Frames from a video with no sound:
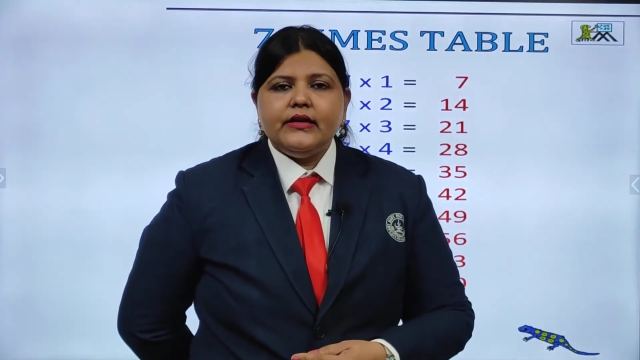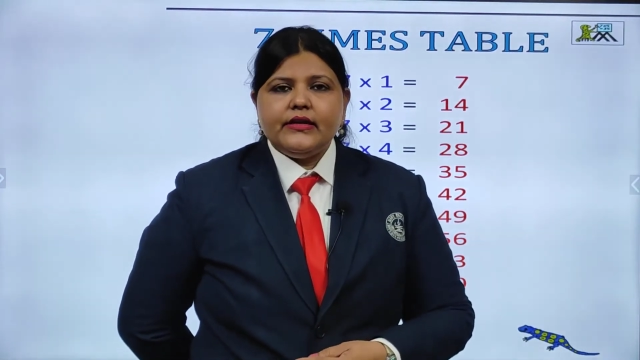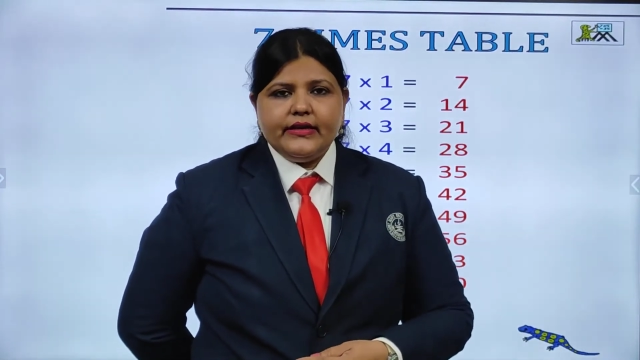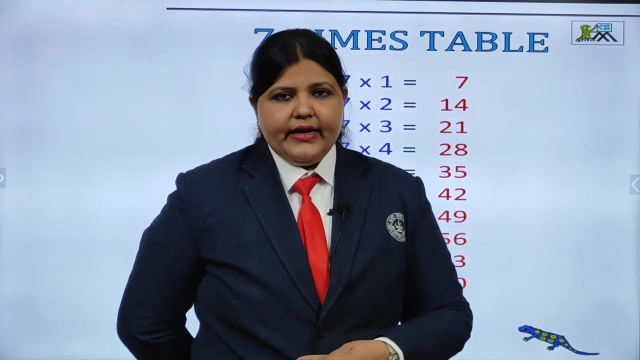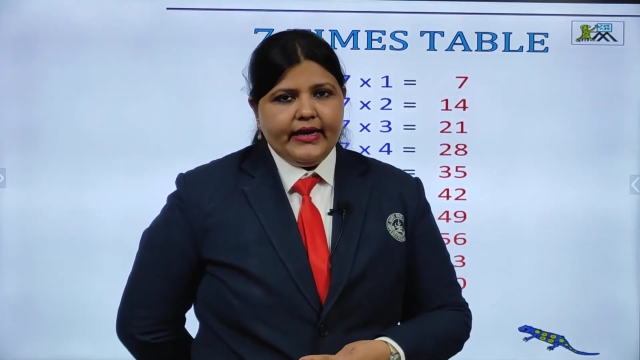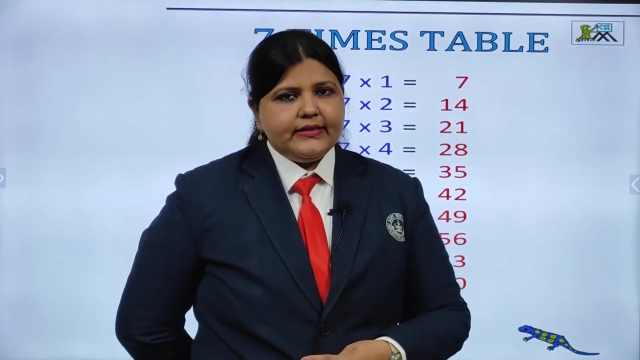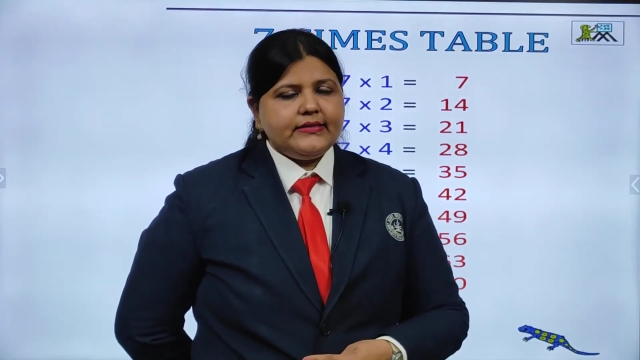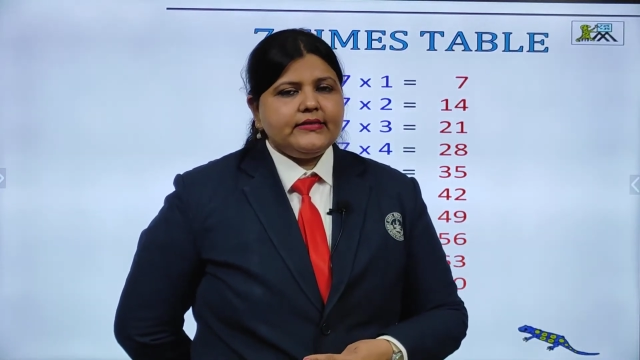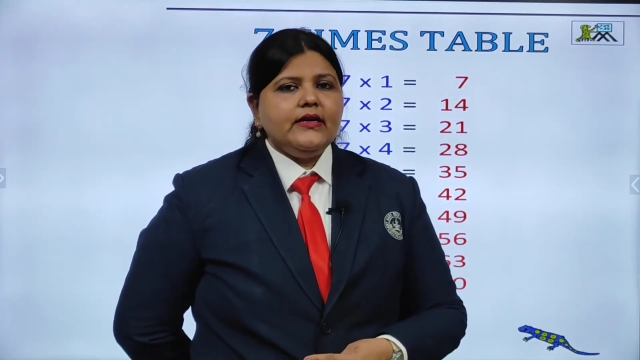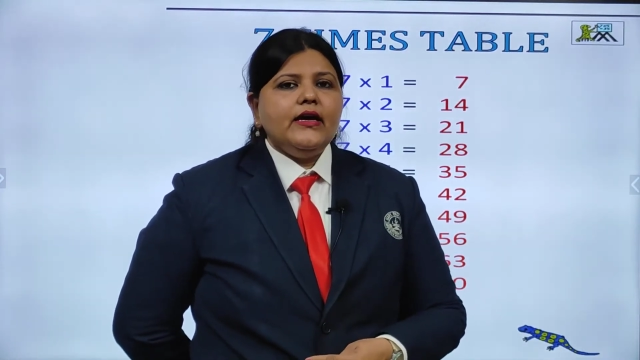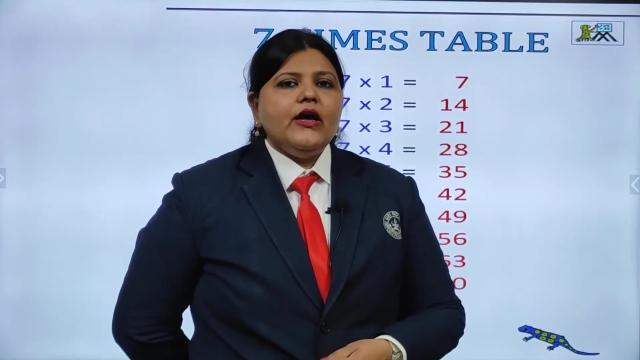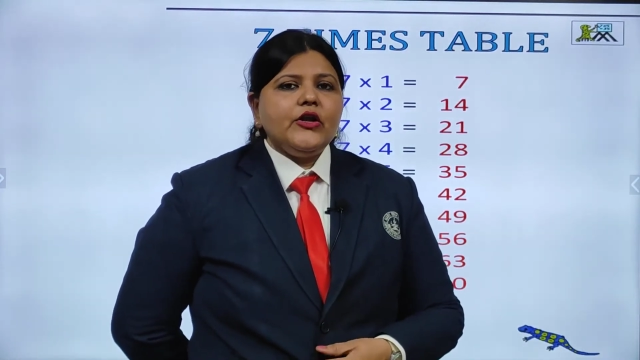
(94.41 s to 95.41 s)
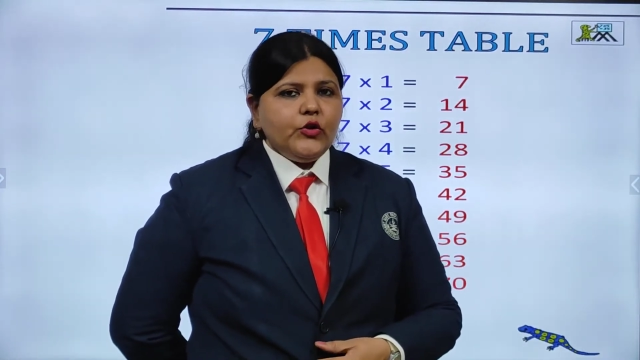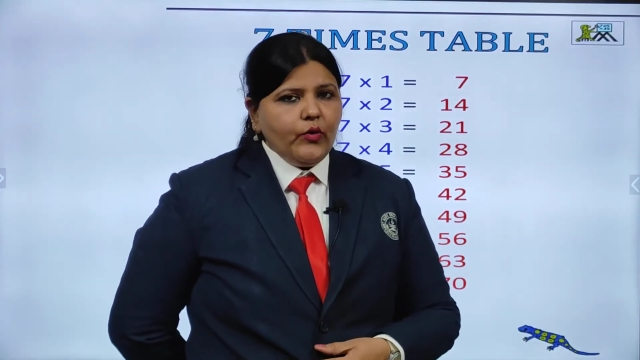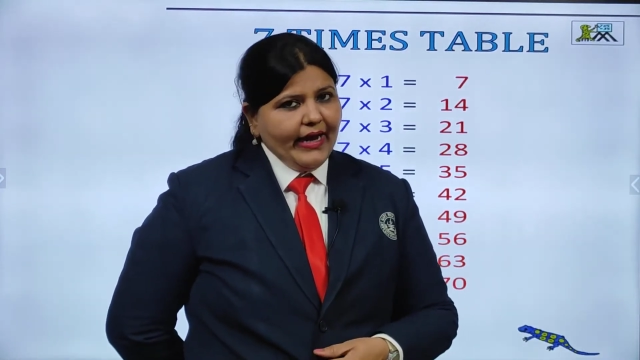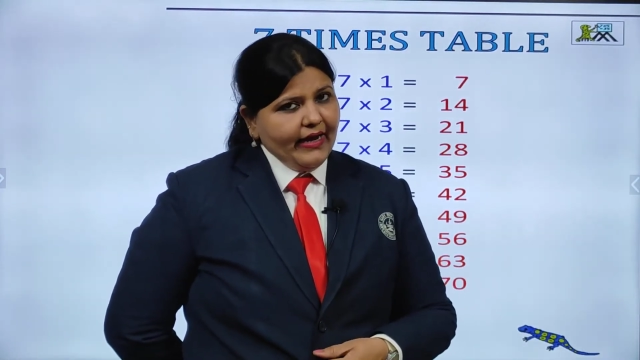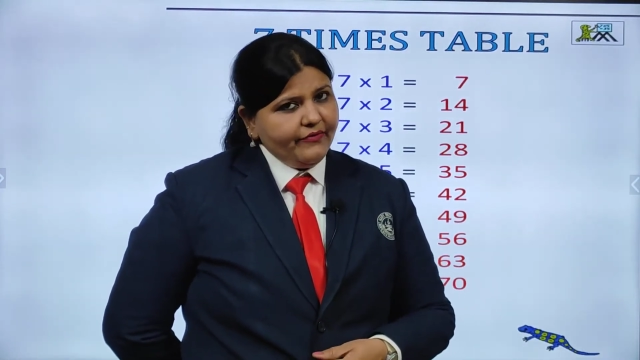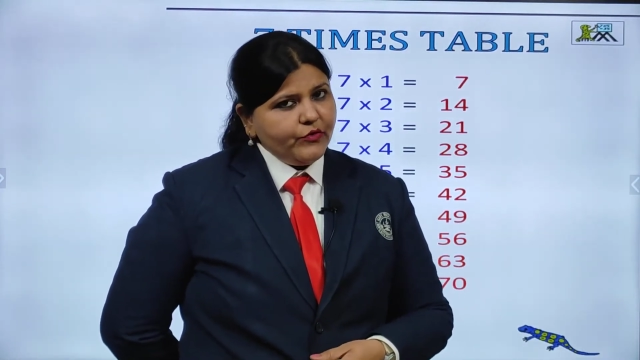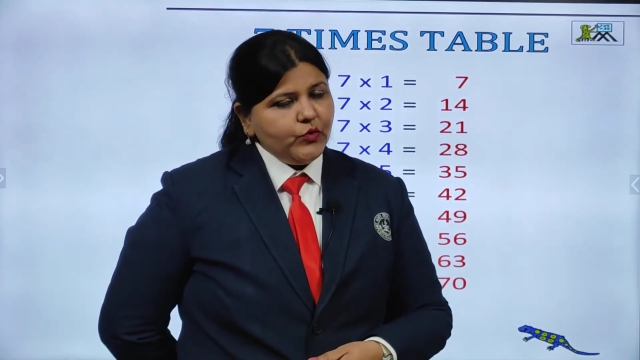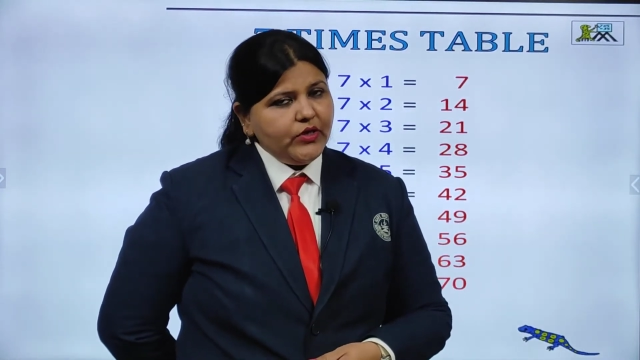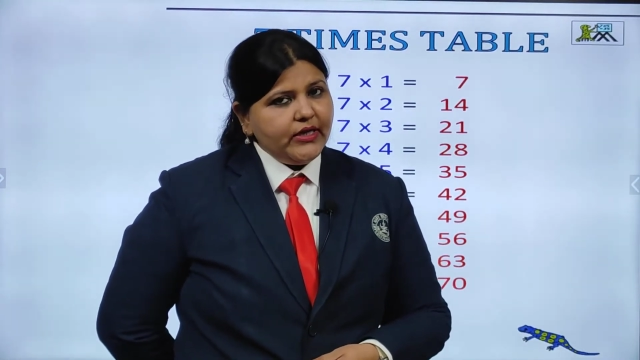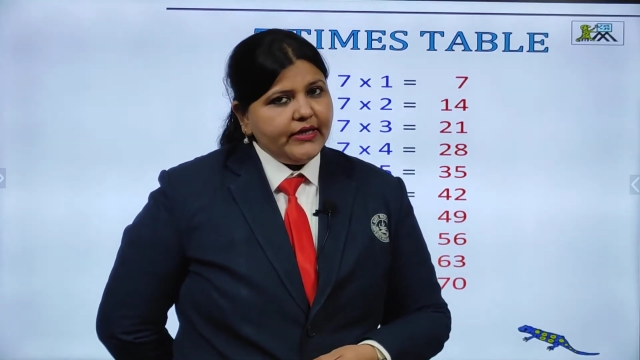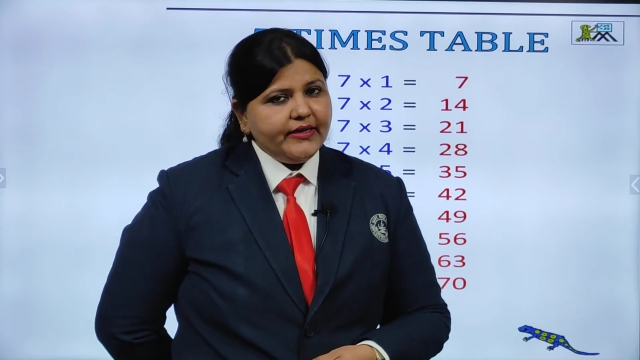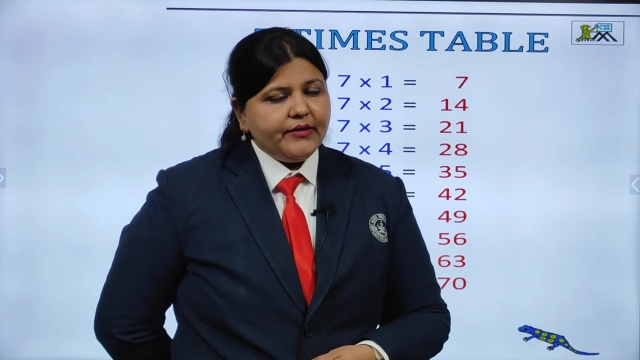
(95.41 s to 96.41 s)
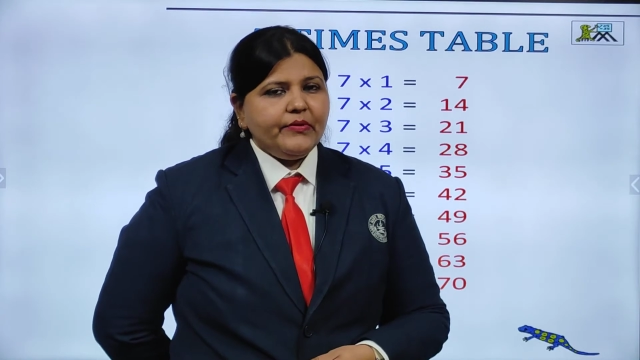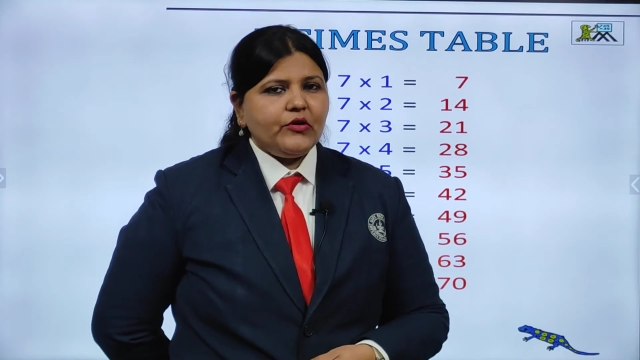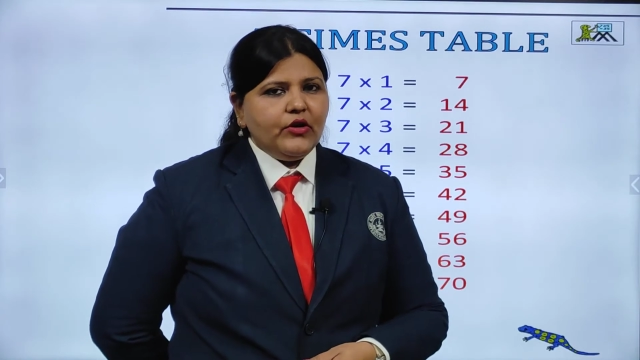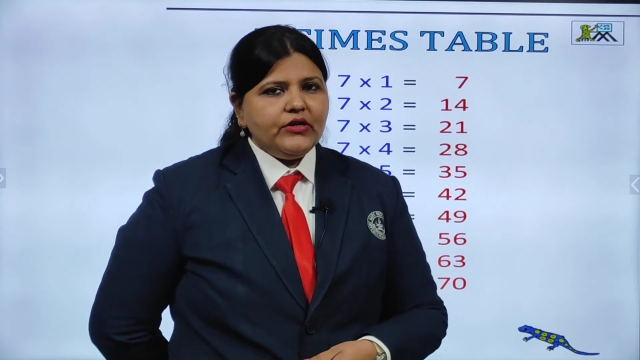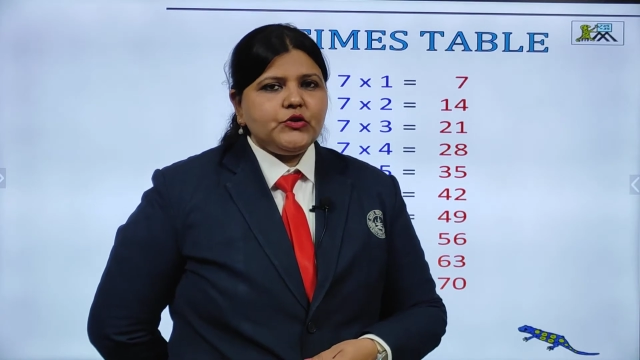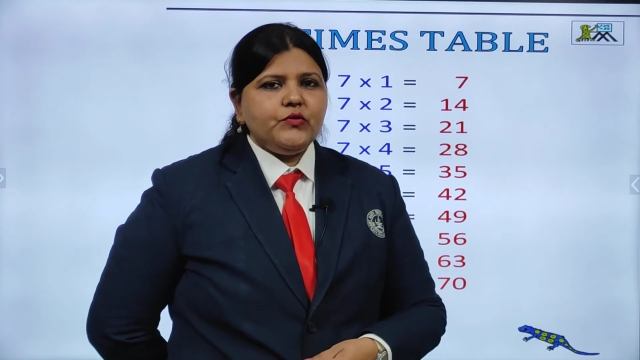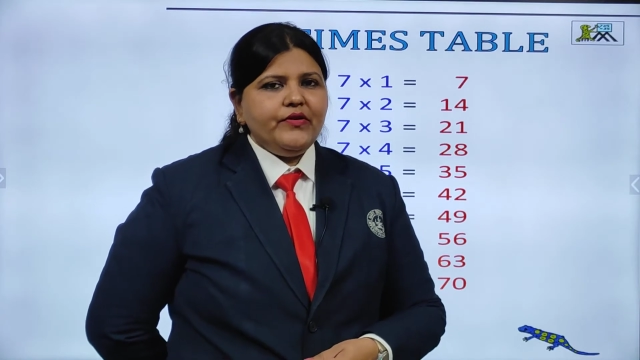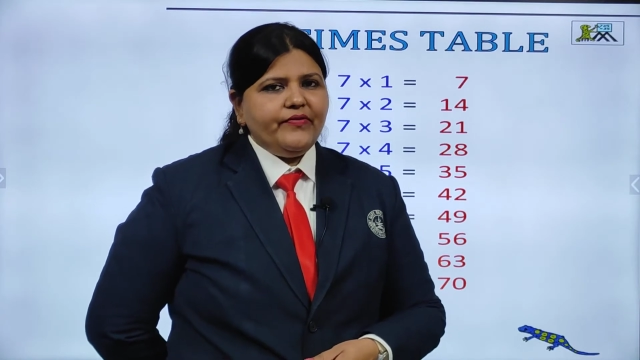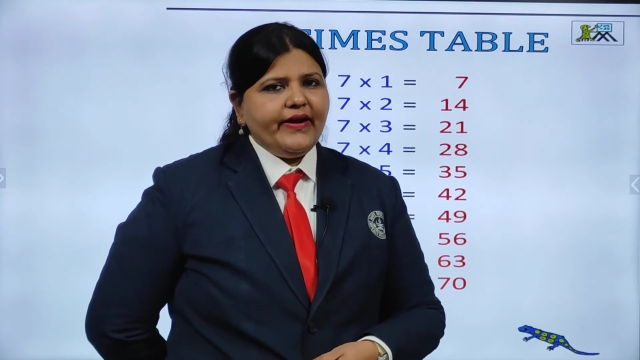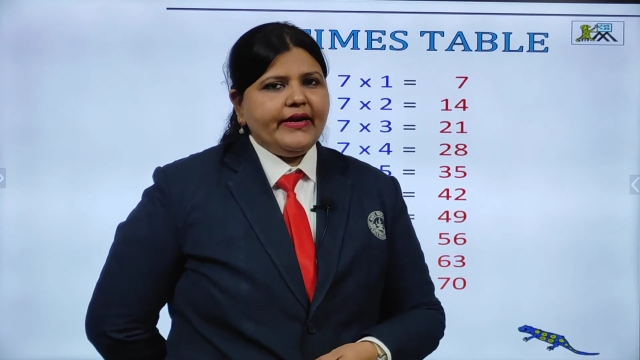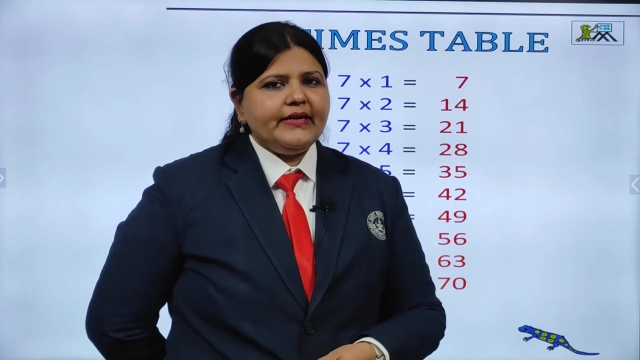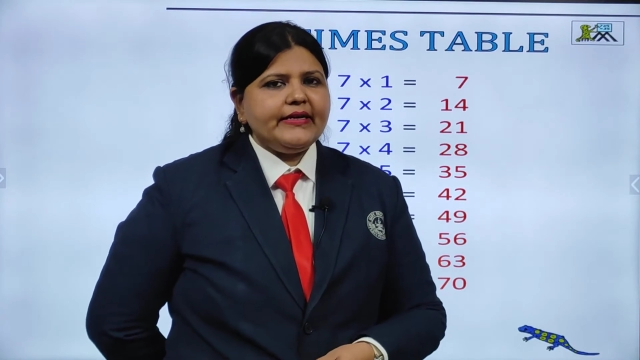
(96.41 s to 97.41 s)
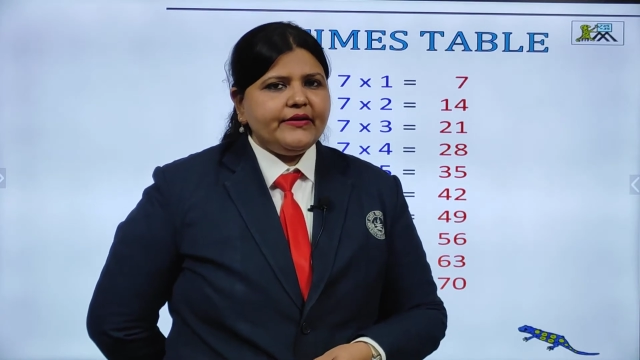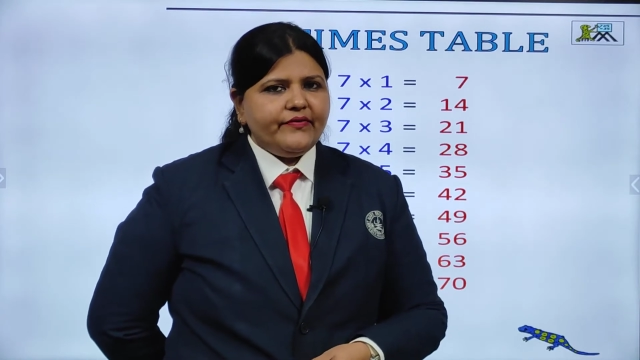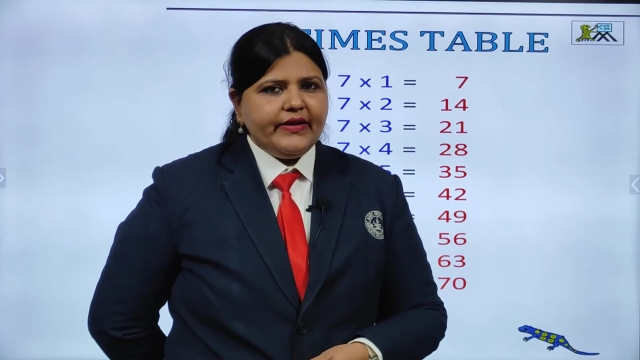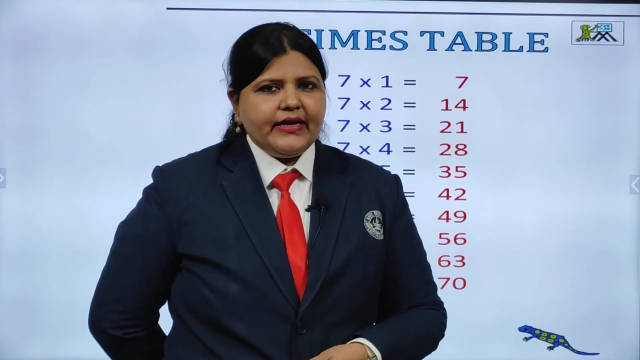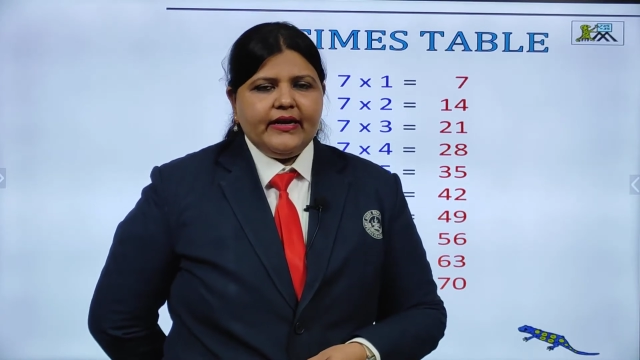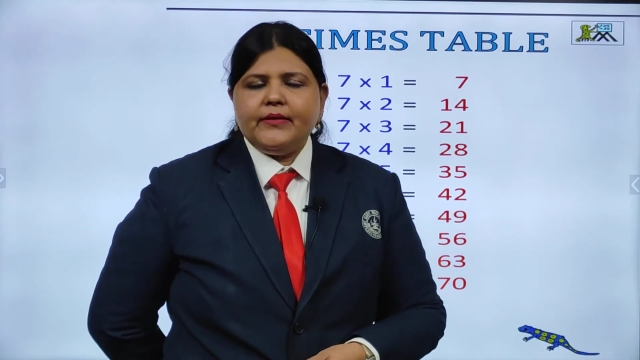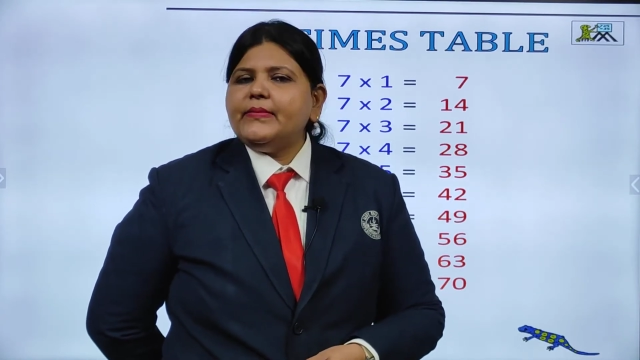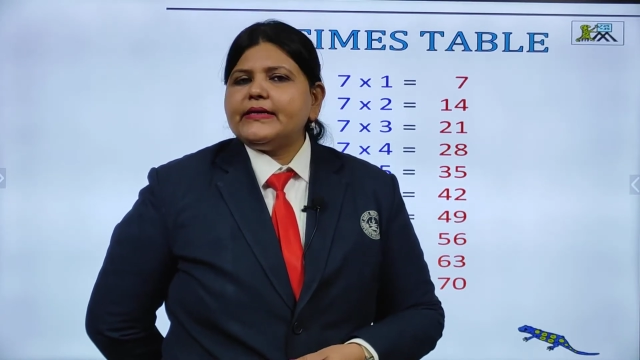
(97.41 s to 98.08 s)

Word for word: Yes. You have to learn it because you will find it difficult,